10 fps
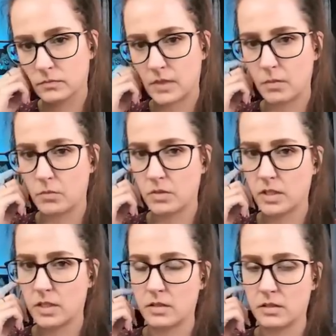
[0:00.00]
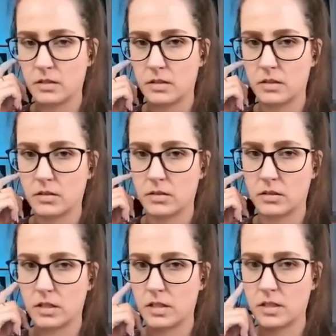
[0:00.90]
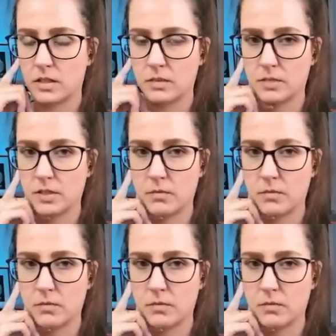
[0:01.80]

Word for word: I'm worried there's, they're gonna take them somewhere